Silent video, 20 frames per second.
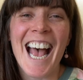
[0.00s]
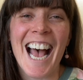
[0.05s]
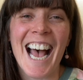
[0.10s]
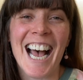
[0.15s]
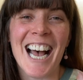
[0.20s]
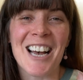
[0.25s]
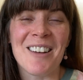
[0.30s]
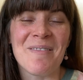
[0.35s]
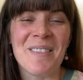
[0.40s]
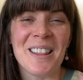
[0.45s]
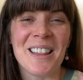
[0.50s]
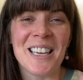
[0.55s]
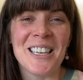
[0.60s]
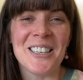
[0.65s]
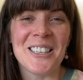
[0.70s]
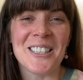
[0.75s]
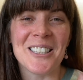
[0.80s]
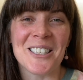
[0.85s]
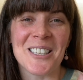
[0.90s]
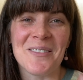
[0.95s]

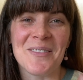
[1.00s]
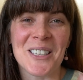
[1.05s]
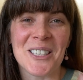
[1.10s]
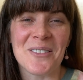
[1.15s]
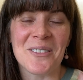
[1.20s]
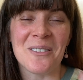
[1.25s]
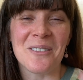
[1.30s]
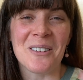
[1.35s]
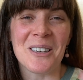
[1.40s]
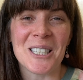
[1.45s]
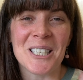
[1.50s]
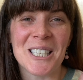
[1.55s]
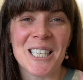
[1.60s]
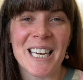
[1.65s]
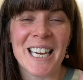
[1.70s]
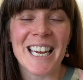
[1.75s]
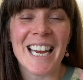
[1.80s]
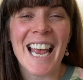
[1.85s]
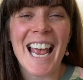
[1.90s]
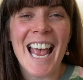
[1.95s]
Thank you so much for
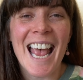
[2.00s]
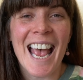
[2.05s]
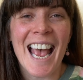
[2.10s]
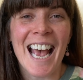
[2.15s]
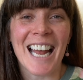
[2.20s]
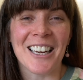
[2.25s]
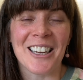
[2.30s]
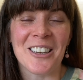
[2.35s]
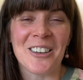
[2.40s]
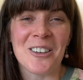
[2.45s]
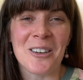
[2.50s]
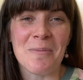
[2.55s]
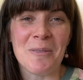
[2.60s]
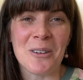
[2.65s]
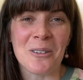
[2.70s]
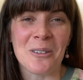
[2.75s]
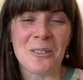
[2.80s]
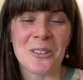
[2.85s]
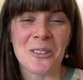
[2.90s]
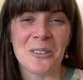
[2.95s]
watching, and I hope
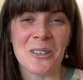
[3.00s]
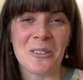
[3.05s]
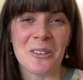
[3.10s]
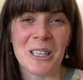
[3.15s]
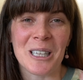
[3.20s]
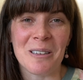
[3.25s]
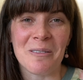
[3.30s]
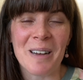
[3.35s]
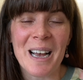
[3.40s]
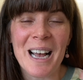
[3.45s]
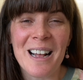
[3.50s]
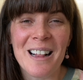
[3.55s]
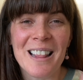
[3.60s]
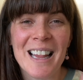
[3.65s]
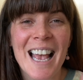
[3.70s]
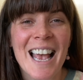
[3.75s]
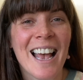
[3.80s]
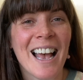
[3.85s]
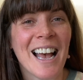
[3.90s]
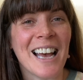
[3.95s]
you're all doing really
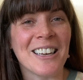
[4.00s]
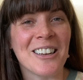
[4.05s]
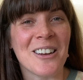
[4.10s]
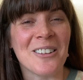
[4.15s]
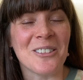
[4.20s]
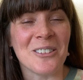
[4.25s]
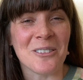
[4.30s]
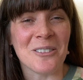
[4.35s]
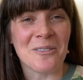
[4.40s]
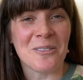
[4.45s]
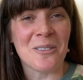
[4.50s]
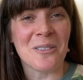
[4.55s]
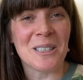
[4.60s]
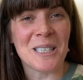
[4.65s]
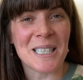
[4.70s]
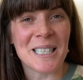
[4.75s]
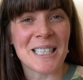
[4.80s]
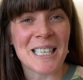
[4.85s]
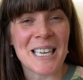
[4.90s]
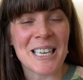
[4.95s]
well, and I'll look forward
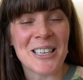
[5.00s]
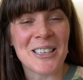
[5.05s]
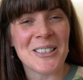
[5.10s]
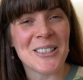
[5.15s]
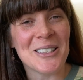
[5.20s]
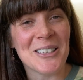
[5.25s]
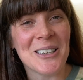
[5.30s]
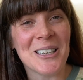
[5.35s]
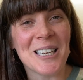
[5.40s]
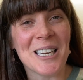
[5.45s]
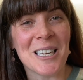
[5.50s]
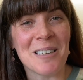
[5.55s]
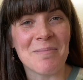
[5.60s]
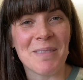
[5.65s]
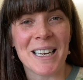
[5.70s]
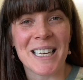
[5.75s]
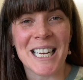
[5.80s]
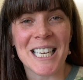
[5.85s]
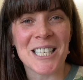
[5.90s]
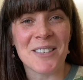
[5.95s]
to seeing you soon in
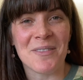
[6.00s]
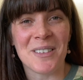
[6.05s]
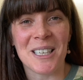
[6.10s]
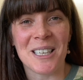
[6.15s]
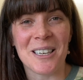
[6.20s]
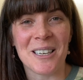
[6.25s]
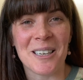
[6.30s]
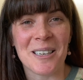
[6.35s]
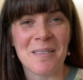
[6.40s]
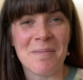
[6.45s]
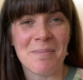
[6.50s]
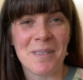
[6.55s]
my next video.